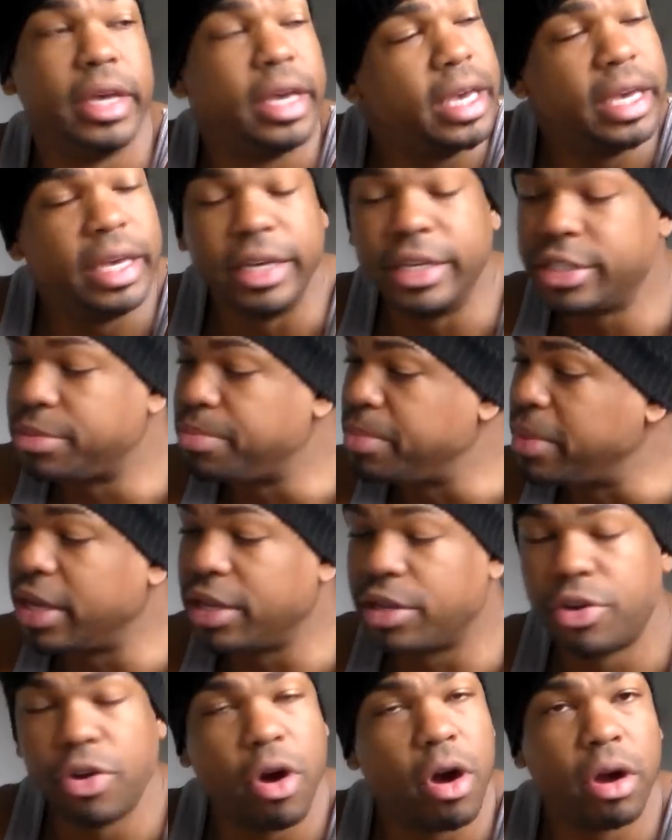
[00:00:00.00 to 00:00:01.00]
he is
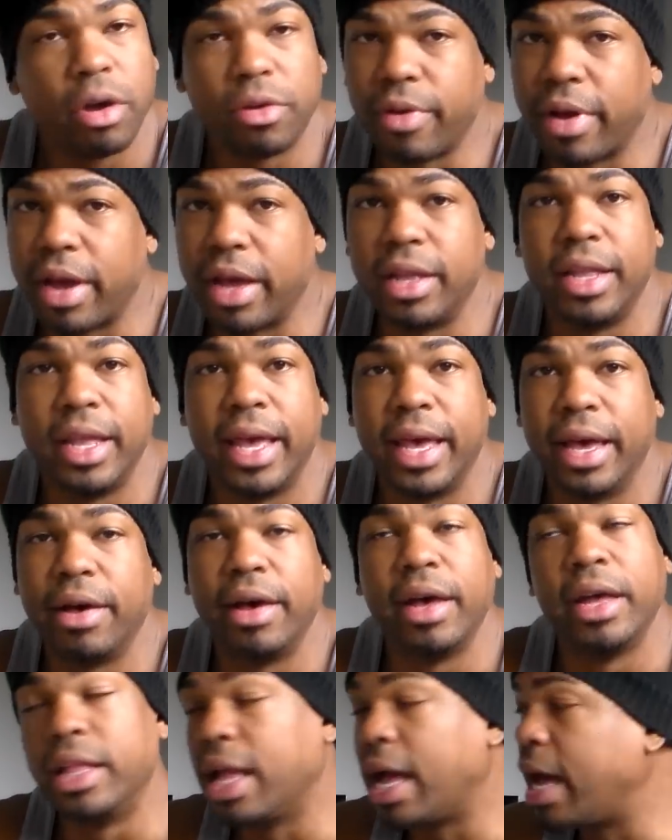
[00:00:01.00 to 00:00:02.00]
mid card right
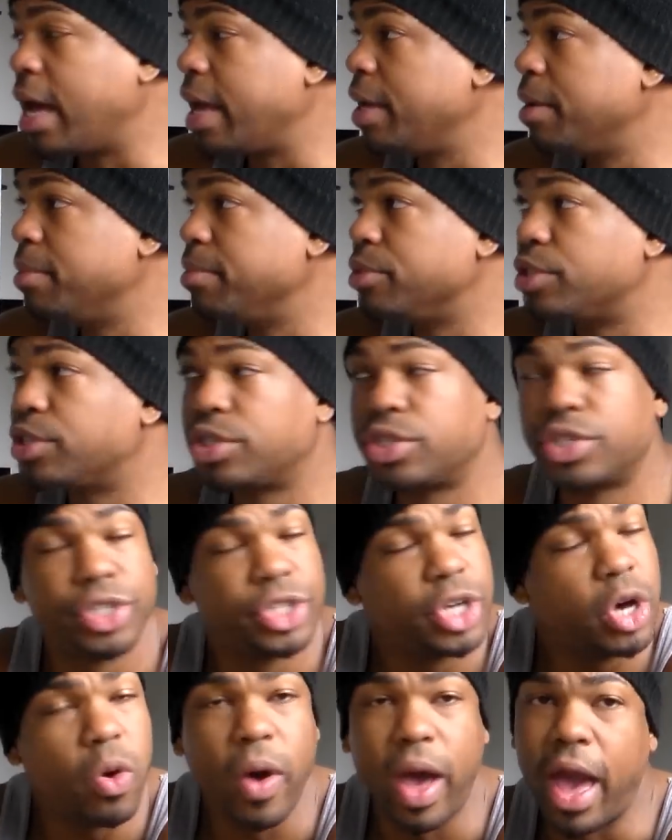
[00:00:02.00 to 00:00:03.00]
now, and I am
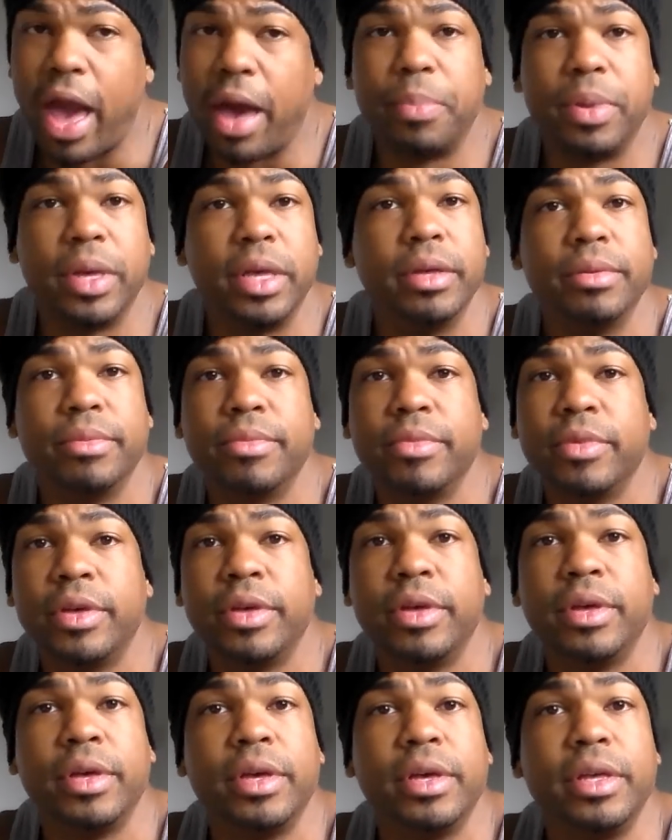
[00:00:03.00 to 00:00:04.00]
so happy.
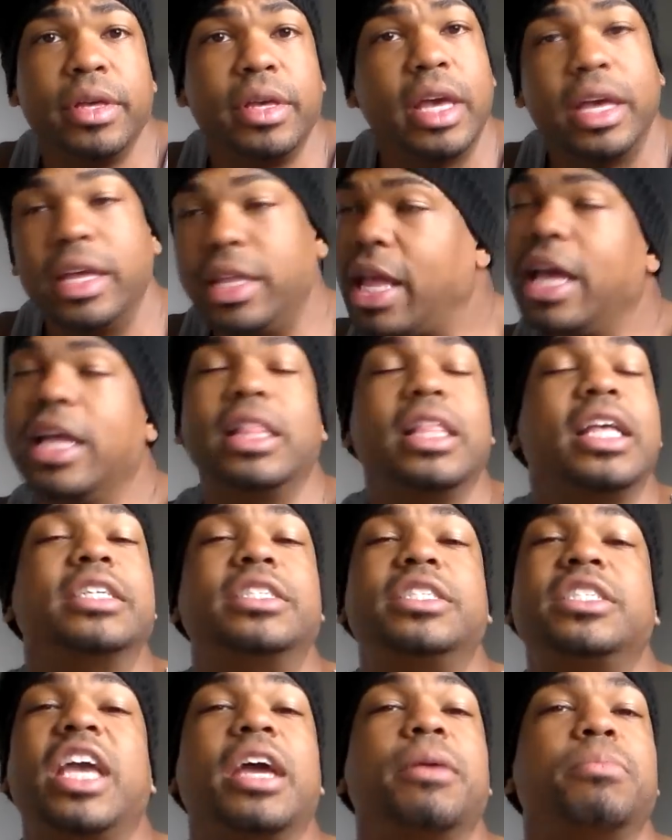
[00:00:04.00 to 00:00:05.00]
They, they at
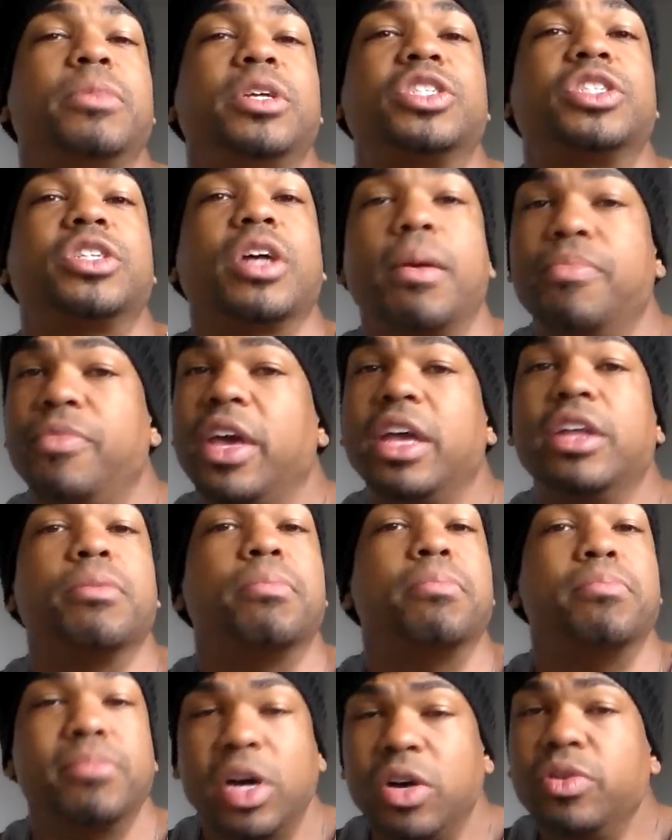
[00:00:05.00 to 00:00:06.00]
least gave me something. They
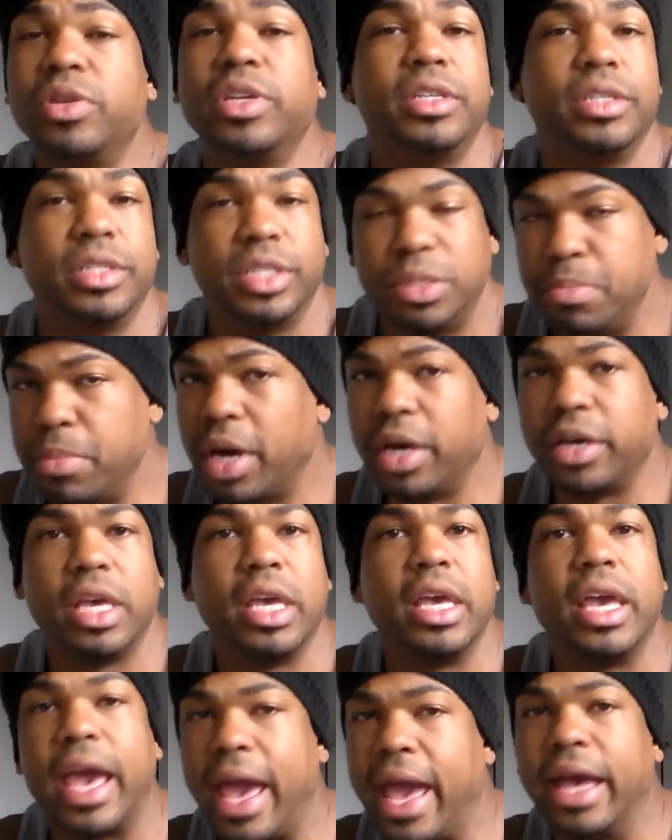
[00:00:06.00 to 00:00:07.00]
demoted his
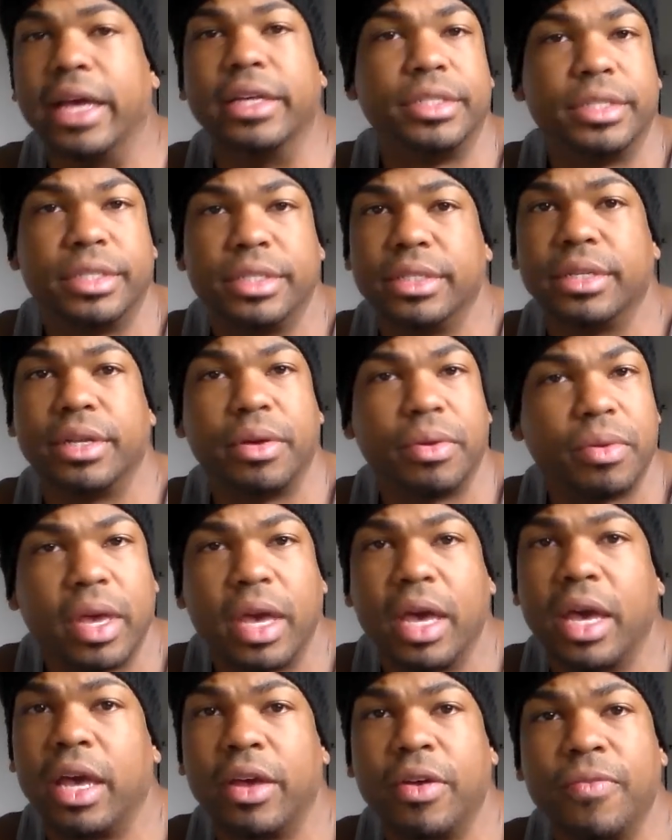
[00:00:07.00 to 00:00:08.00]
monkey ass.
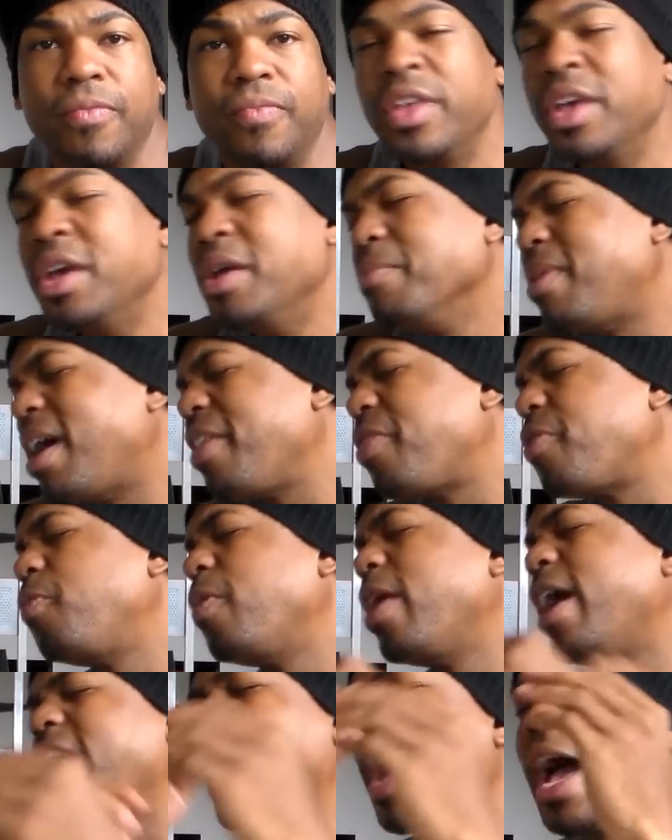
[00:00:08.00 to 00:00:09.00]
Okay. By the
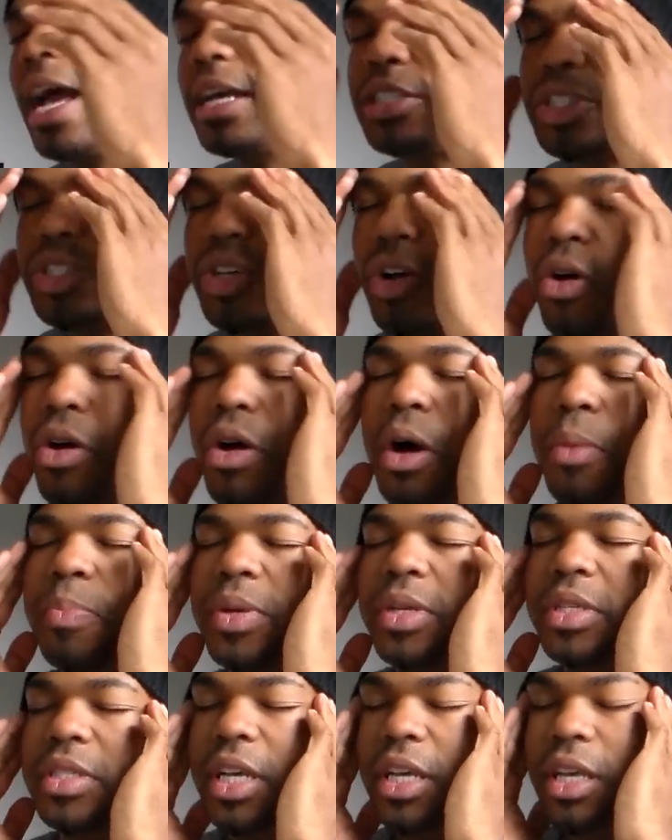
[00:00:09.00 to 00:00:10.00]
way, I saw a
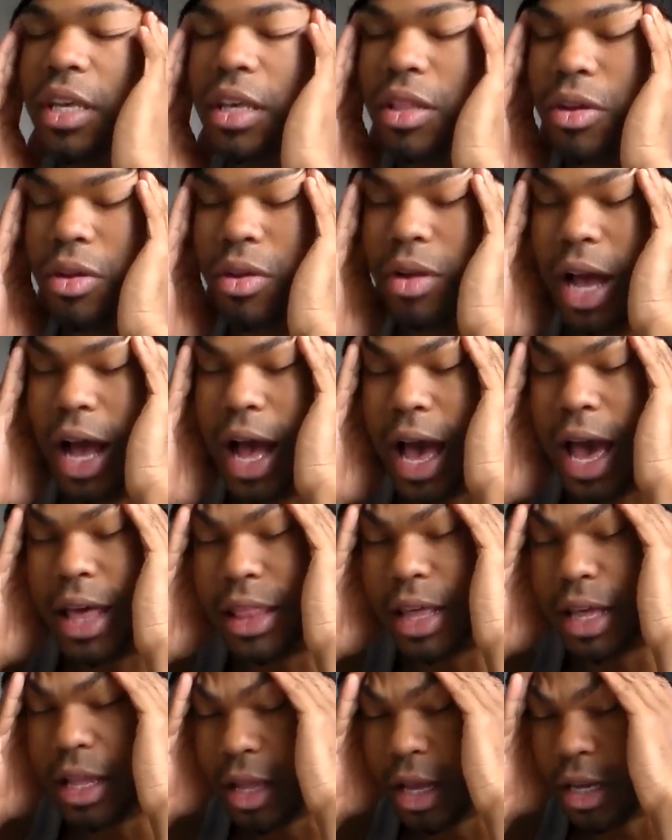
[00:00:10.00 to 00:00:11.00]
particular
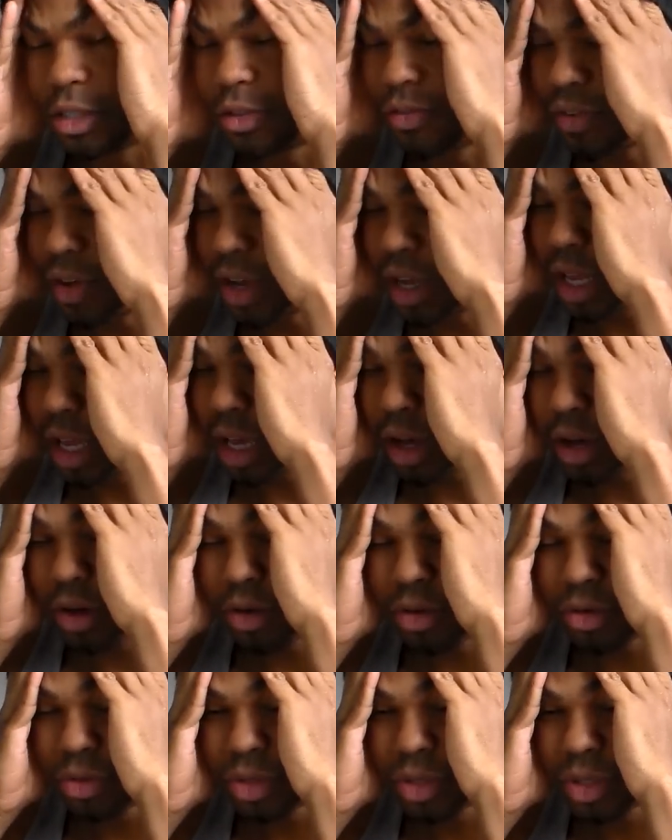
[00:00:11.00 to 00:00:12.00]
guy that does
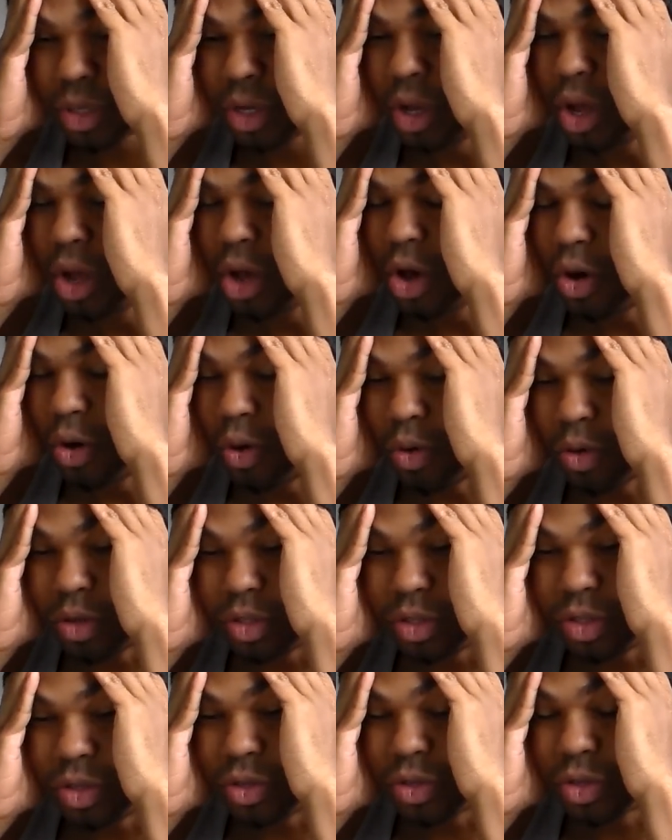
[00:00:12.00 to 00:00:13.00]
videos
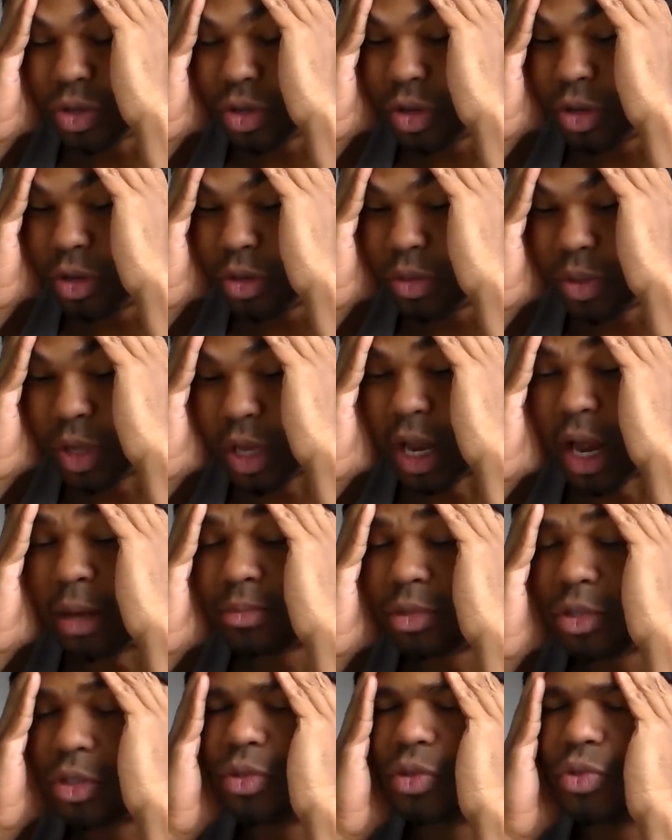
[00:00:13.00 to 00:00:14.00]
on YouTube that
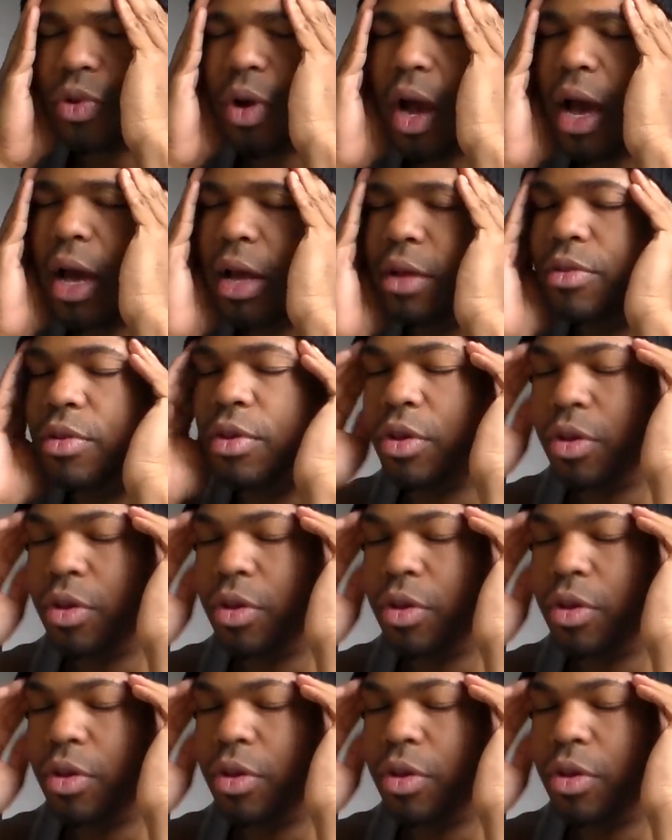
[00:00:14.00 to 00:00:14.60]
I'm subscribed